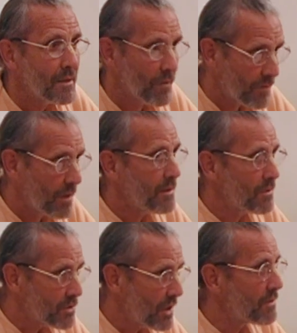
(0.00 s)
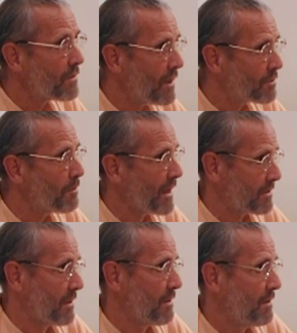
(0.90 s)
Govardhan Hill is Shantaras
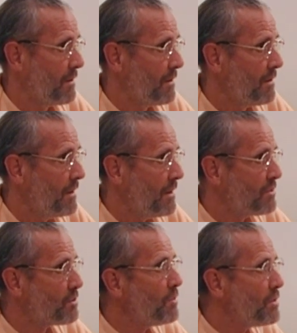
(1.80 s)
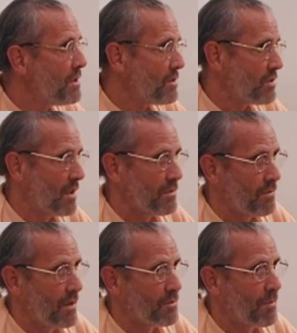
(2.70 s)
Bhakta. Jamuna is
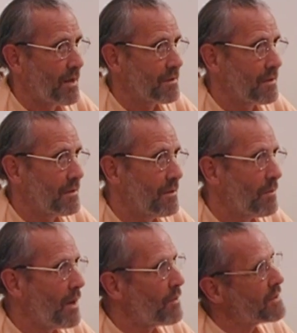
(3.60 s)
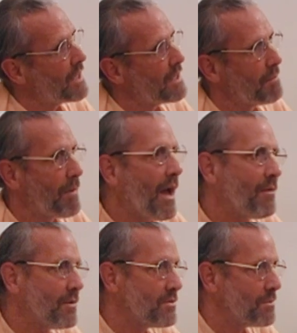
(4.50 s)
Shantaras Bhakta. Why we're taking
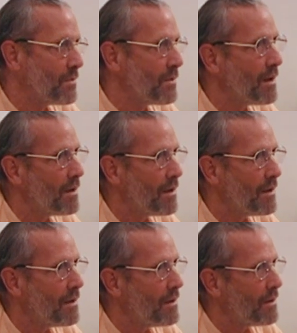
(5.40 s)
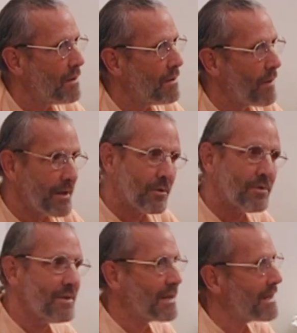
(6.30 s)
bath in Jamuna? Why
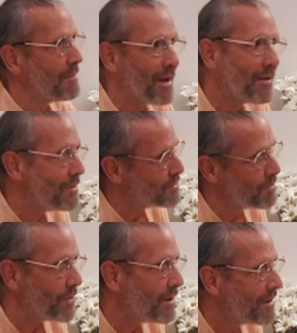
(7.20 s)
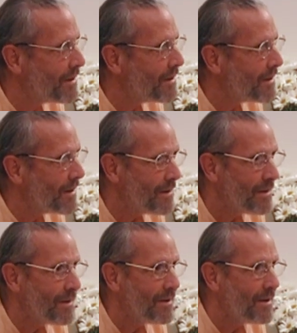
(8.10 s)
Krishna is taking bath
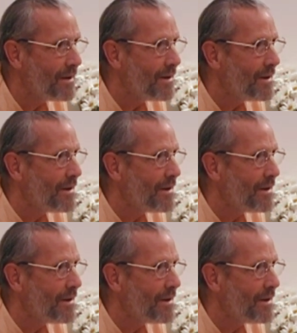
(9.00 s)
in Jamuna?